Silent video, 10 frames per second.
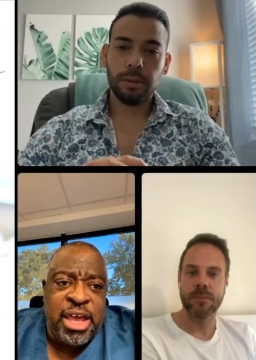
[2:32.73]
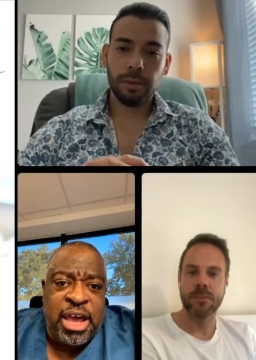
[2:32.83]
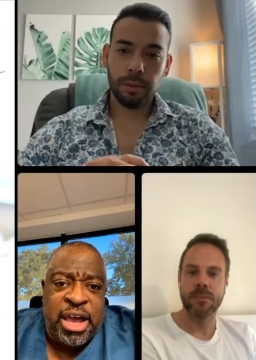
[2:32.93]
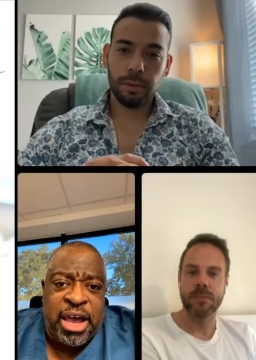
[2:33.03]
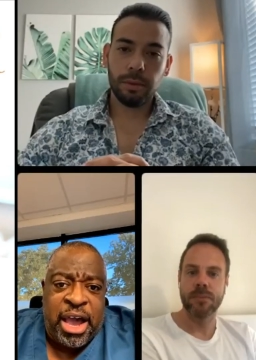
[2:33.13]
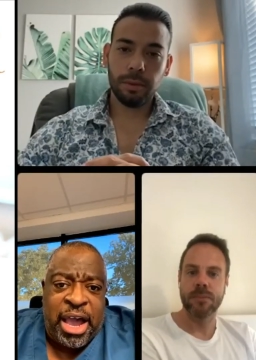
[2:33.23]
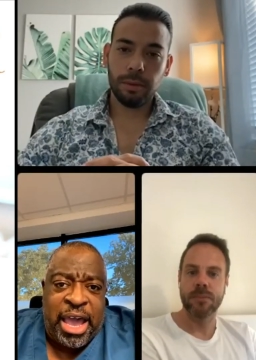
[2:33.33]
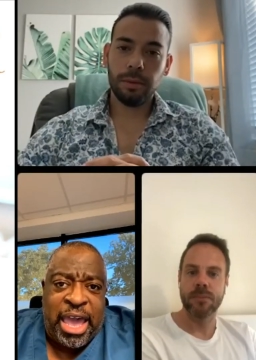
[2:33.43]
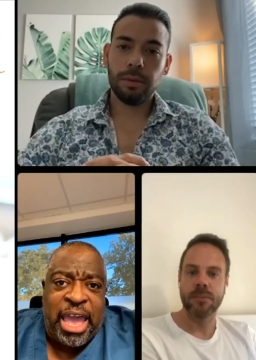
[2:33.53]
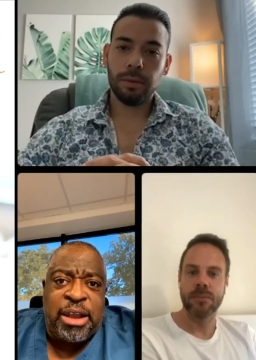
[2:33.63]
Speaker 1: uh,
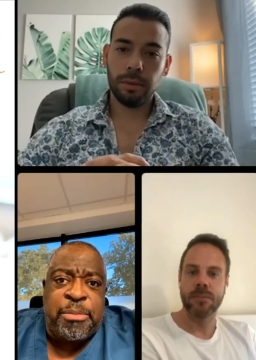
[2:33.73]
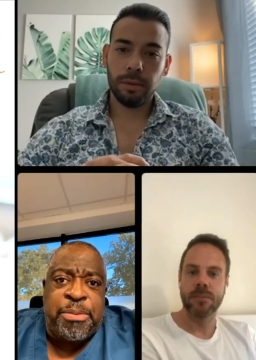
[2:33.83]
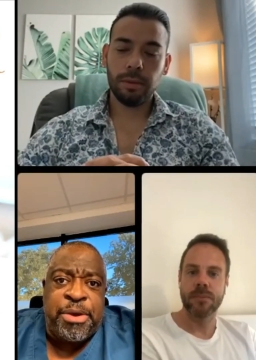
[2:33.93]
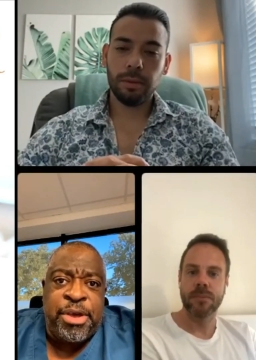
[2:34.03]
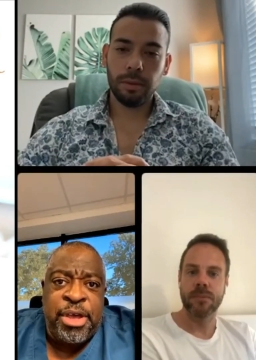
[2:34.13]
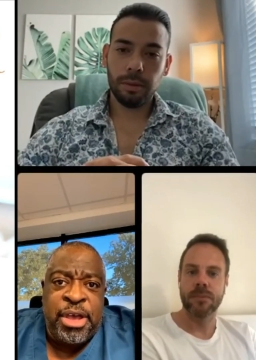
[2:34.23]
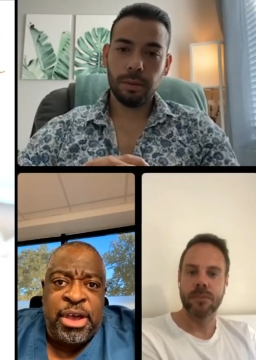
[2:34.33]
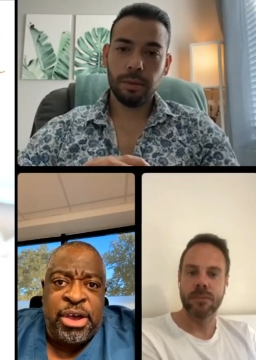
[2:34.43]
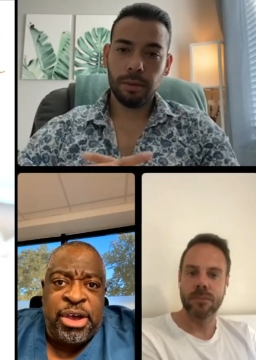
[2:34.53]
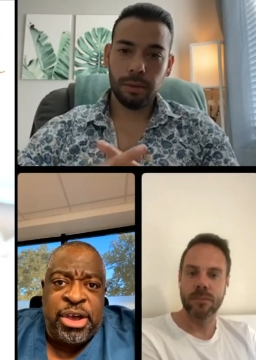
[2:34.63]
help uh,
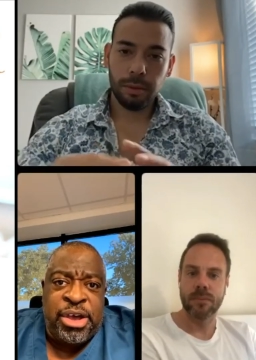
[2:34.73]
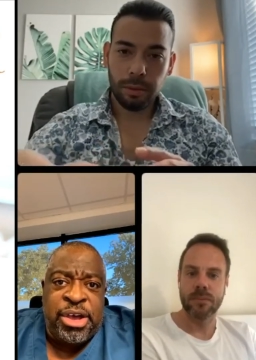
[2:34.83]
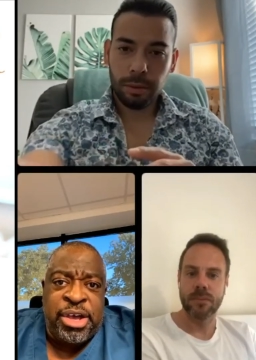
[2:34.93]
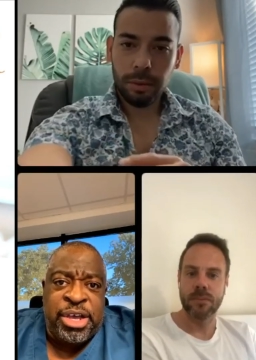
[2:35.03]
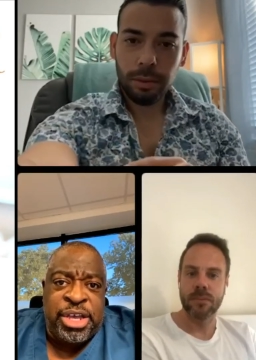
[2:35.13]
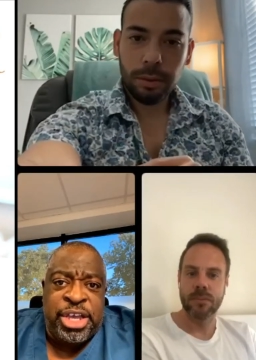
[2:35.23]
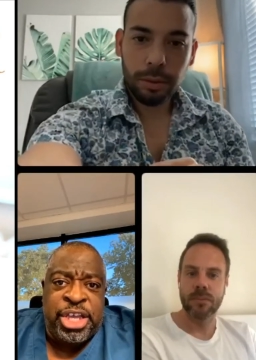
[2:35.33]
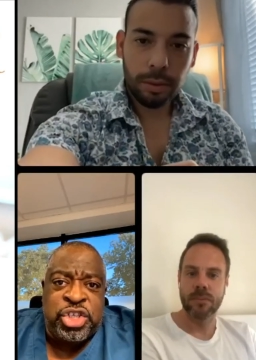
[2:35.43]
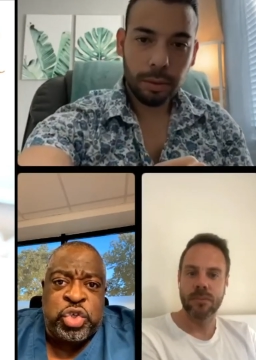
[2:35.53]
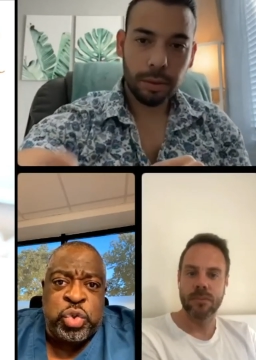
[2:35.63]
uh,
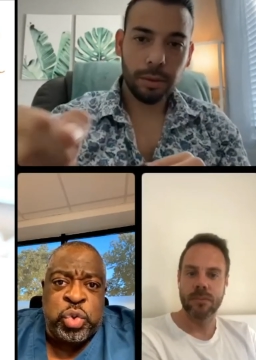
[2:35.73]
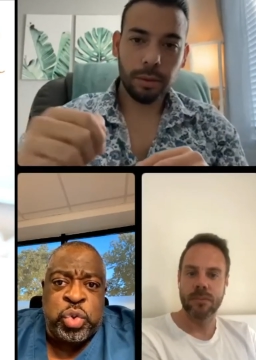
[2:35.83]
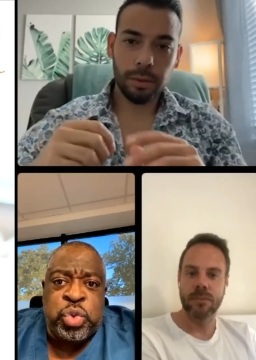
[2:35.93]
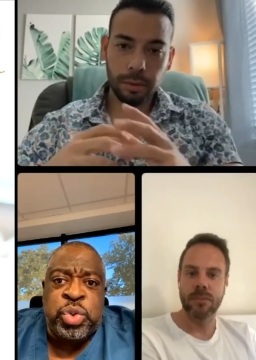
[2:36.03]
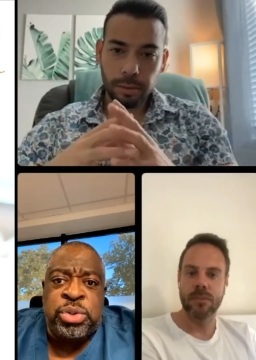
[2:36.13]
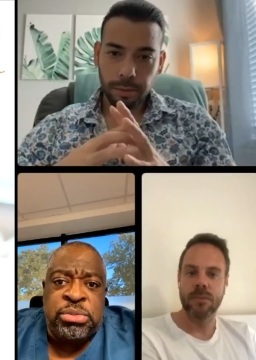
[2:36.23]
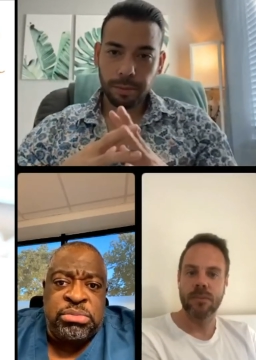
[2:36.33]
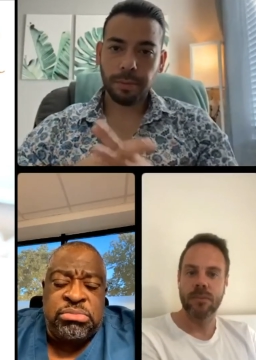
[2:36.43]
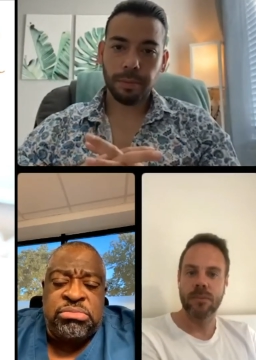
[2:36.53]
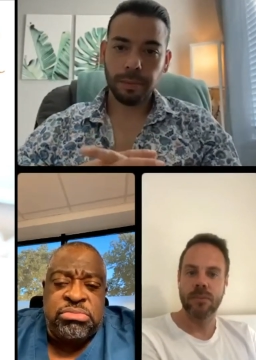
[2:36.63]
into
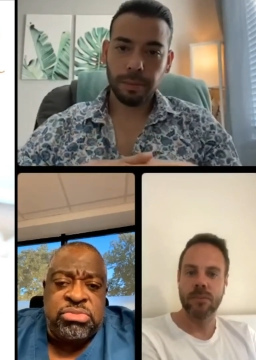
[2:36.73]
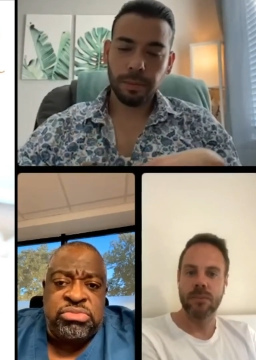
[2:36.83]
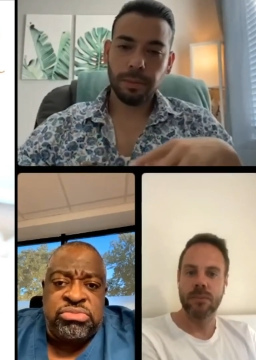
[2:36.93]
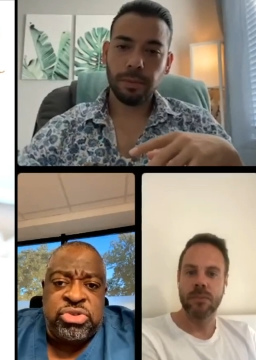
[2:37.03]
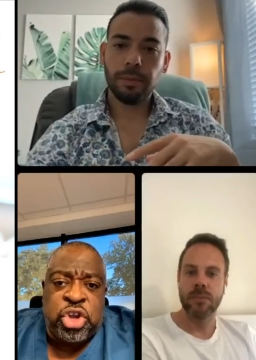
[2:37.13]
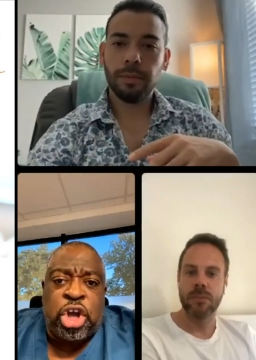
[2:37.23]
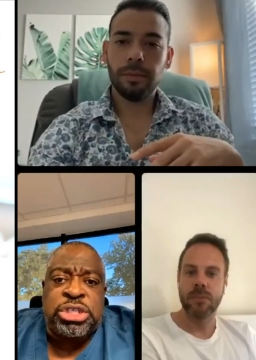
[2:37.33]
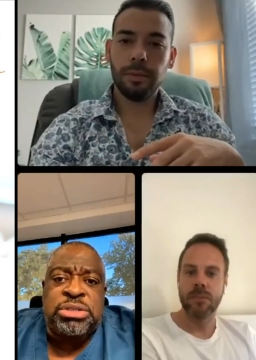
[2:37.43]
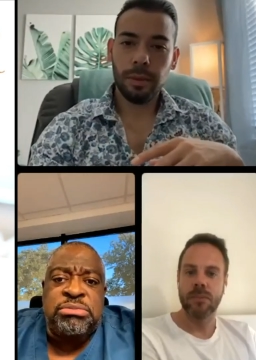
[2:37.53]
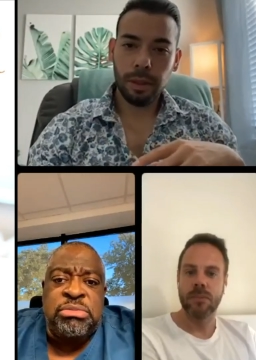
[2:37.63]
not
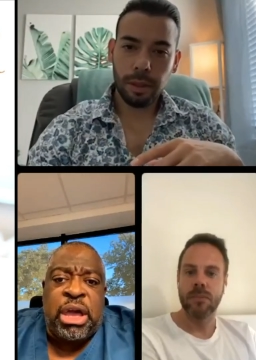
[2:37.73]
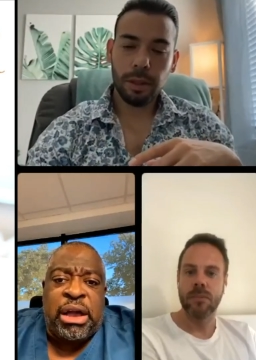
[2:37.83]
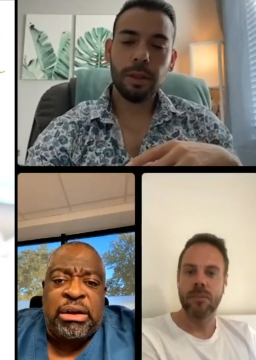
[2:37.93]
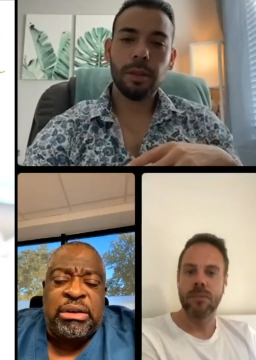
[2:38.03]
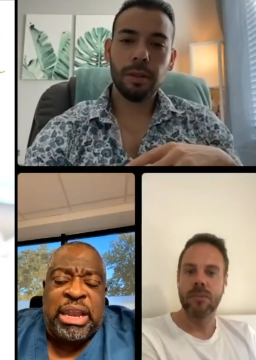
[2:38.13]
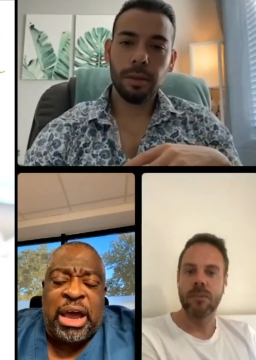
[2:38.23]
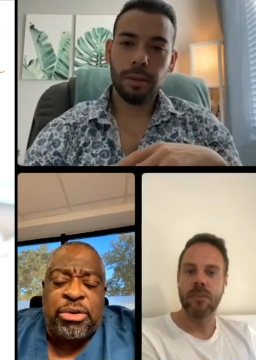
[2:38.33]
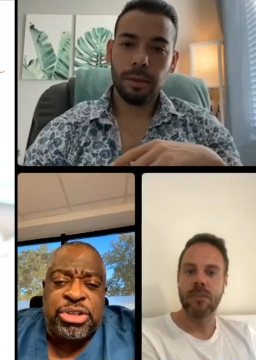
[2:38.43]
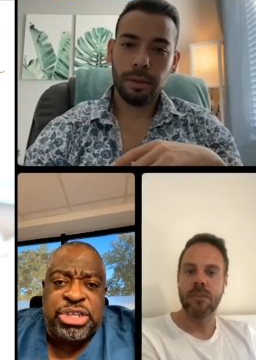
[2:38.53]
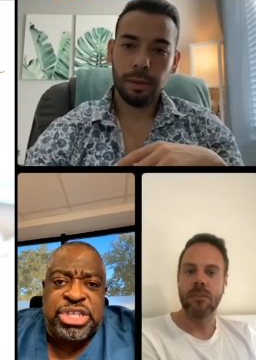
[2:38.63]
allowing
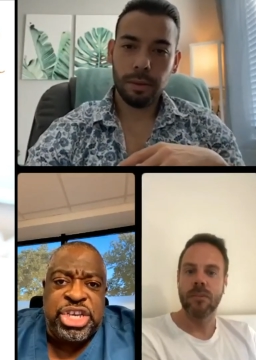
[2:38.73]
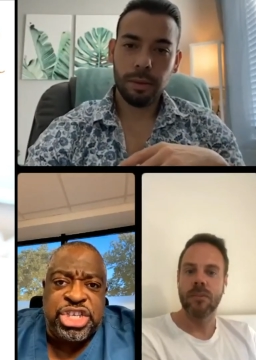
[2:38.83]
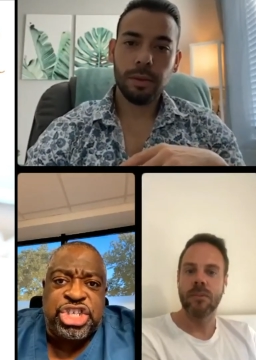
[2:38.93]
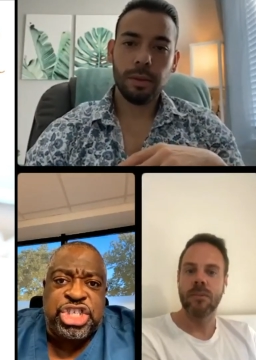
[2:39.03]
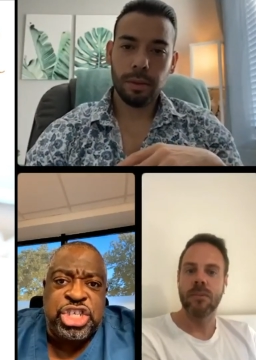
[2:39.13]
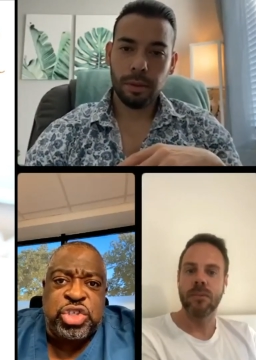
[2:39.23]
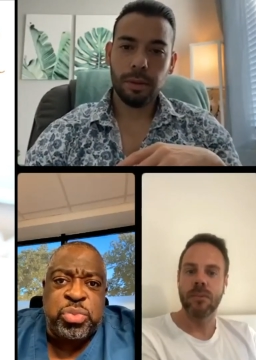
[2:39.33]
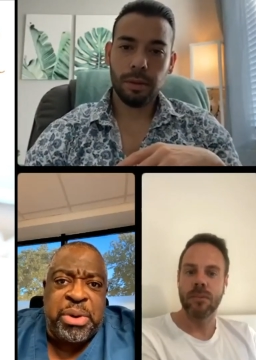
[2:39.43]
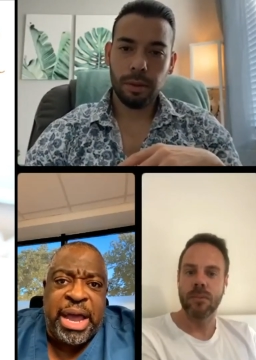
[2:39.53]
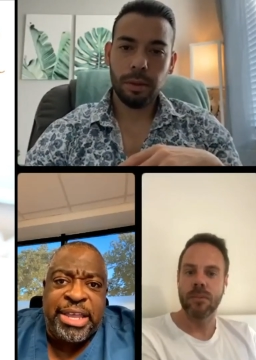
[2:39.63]
the DHT to
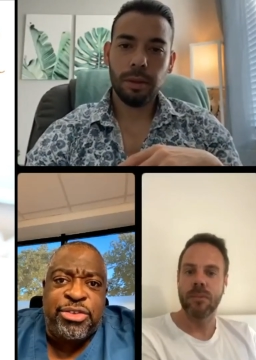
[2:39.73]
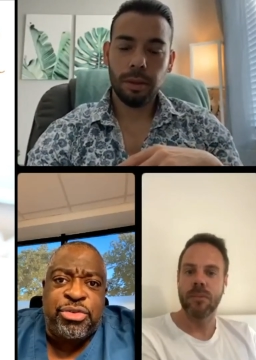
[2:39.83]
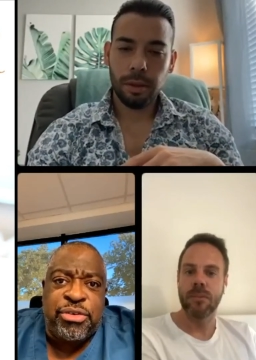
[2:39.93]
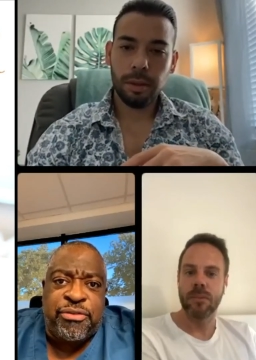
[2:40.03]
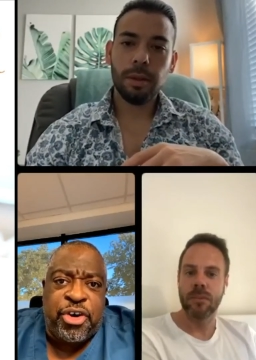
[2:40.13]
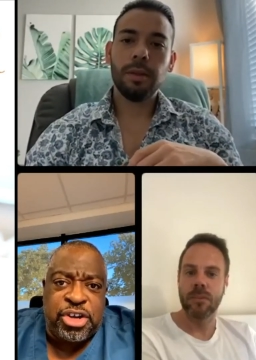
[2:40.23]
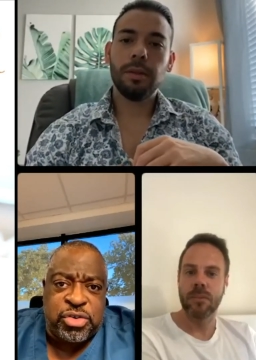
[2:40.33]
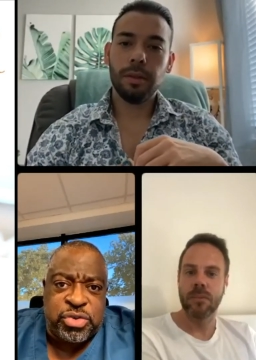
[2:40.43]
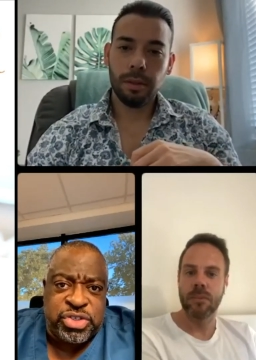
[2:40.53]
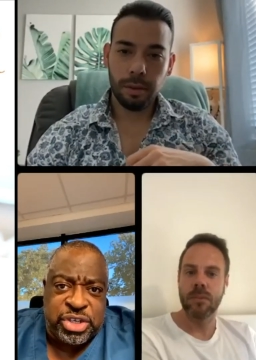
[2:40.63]
bind to the
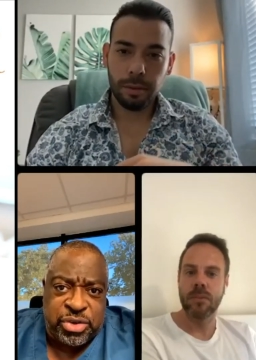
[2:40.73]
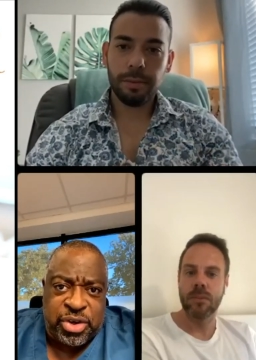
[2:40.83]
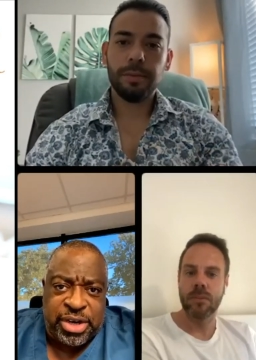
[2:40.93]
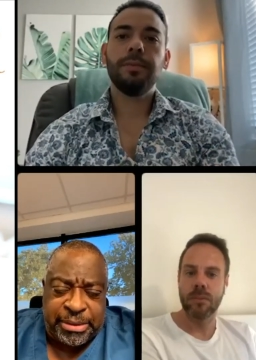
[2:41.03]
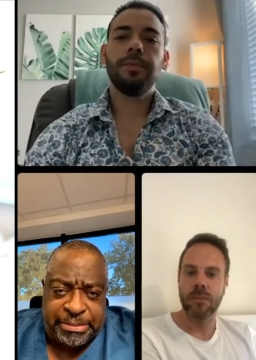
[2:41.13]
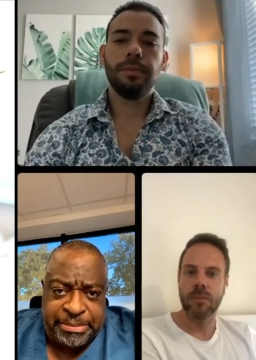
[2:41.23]
follicles and all that.